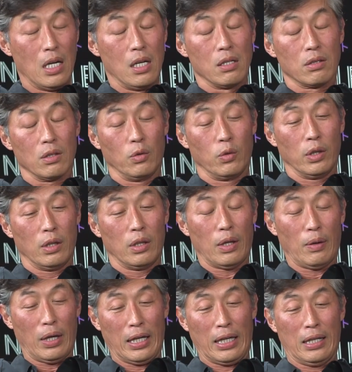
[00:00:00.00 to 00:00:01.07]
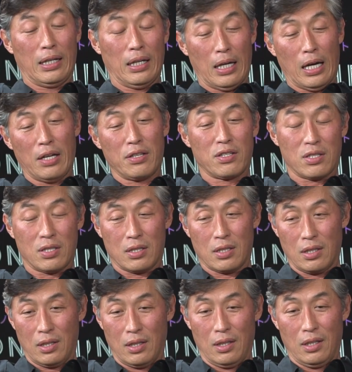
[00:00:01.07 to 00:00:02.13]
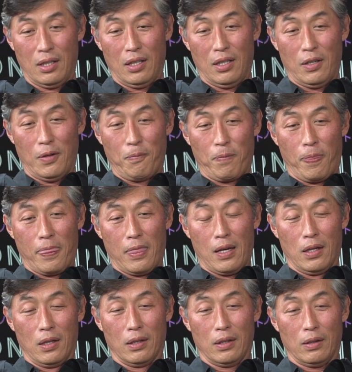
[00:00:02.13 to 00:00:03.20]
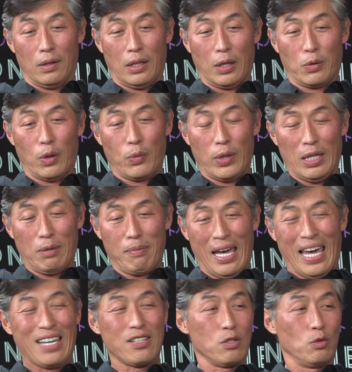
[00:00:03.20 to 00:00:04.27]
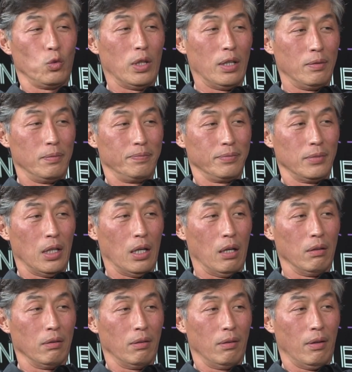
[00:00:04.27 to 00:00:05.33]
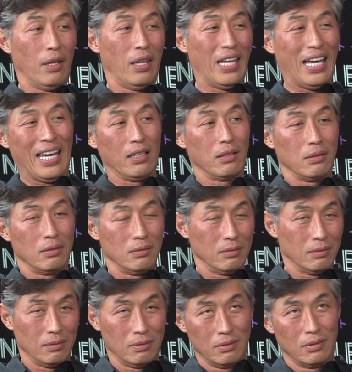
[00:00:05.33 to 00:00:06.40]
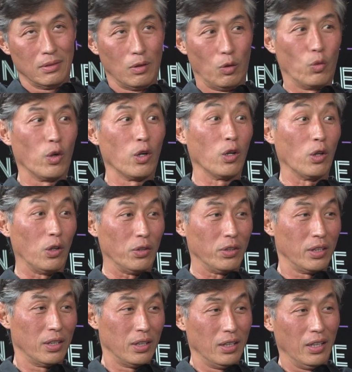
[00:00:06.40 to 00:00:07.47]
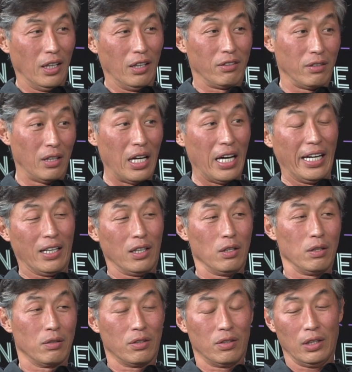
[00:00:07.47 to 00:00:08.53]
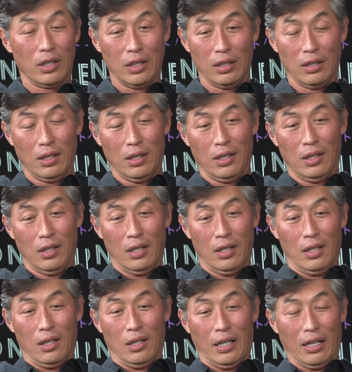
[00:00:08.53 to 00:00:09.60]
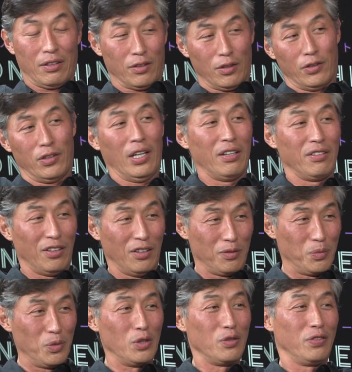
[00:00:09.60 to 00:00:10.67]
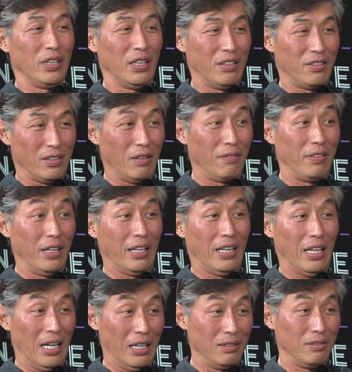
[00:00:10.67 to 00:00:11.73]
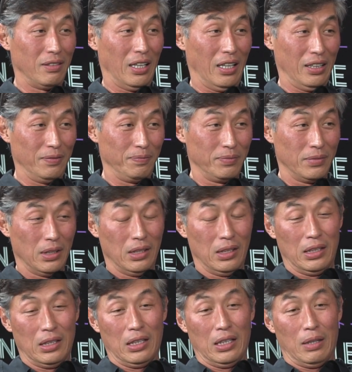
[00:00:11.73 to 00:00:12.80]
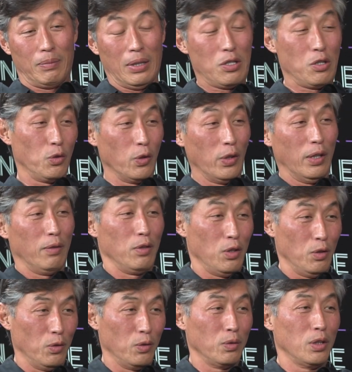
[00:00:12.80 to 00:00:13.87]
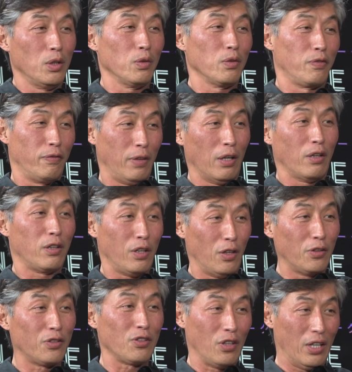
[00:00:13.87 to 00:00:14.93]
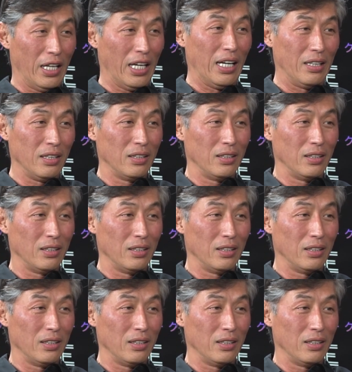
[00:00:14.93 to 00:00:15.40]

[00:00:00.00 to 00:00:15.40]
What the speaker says: So, like us, like when we imagine what that world is like, you see, like Scorsese's movie and stuff like that, right? But you were very close to that,